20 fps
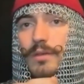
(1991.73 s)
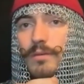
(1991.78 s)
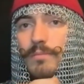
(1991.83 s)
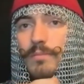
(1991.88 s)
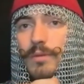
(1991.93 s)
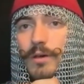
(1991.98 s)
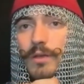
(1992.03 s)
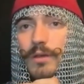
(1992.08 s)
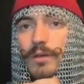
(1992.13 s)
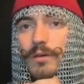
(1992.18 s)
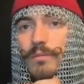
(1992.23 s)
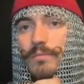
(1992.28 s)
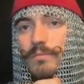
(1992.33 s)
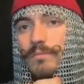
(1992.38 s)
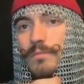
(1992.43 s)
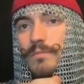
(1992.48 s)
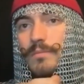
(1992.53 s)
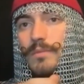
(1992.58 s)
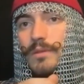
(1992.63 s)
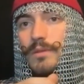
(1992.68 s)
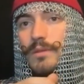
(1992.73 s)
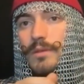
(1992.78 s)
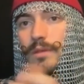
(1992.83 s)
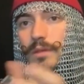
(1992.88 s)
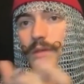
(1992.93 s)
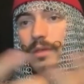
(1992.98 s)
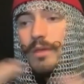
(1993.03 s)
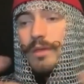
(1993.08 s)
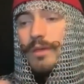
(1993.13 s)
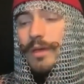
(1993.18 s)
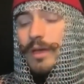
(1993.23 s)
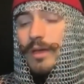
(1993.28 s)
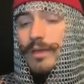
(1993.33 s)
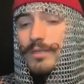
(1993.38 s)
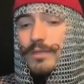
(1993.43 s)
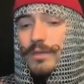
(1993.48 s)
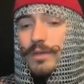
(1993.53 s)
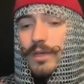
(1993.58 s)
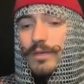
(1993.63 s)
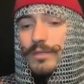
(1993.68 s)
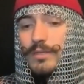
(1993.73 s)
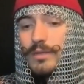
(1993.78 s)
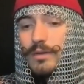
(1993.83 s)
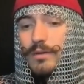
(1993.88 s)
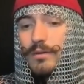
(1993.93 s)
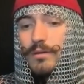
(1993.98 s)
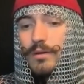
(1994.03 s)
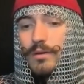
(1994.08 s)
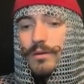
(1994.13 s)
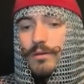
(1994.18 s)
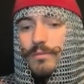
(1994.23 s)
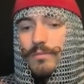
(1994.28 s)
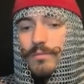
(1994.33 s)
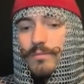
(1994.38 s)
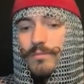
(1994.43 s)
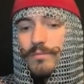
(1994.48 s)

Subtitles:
but as a